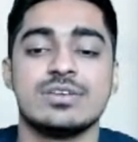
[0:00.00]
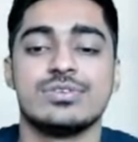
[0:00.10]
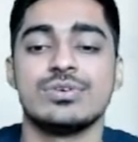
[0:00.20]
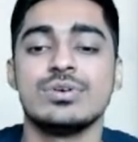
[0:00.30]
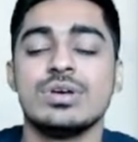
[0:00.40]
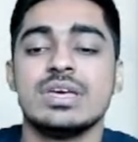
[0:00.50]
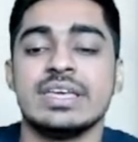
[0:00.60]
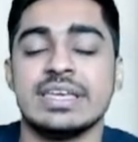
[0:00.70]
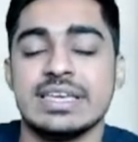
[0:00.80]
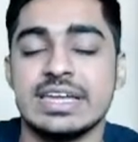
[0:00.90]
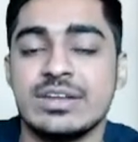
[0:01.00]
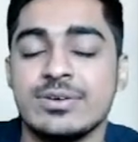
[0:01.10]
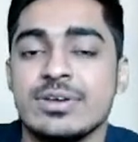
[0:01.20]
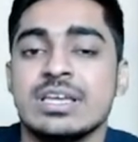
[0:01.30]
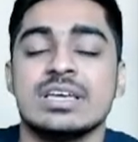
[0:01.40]
So it
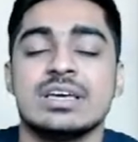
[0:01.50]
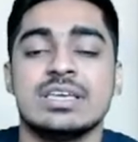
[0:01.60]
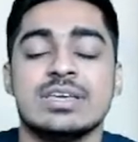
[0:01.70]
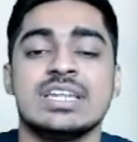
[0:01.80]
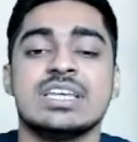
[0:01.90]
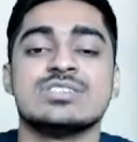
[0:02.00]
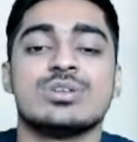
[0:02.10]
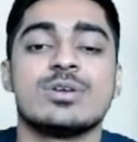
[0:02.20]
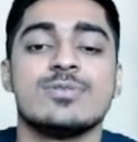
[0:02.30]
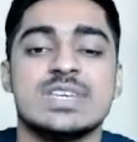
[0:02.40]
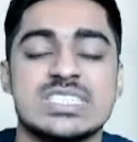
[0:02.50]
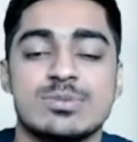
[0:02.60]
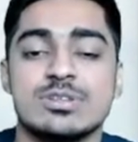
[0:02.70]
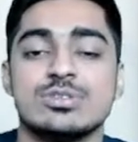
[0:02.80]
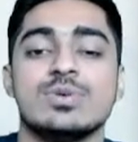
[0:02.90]
is not
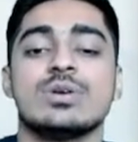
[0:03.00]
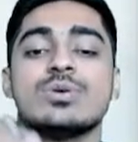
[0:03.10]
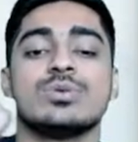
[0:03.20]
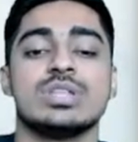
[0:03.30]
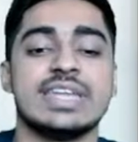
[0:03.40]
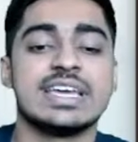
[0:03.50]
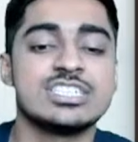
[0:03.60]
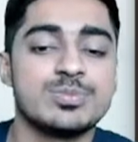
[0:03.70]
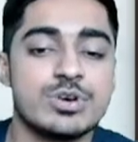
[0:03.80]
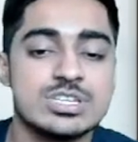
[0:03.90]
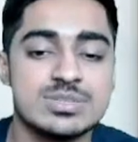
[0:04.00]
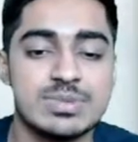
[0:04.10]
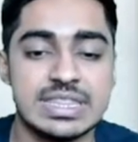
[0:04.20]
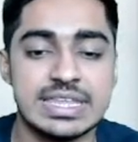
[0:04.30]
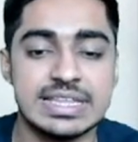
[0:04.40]
feasible. So we'll go to the next
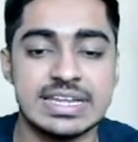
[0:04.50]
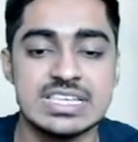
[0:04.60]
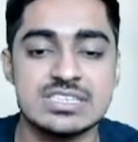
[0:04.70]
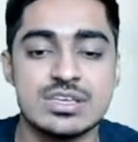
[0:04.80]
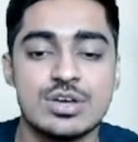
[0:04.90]
possible thing, that is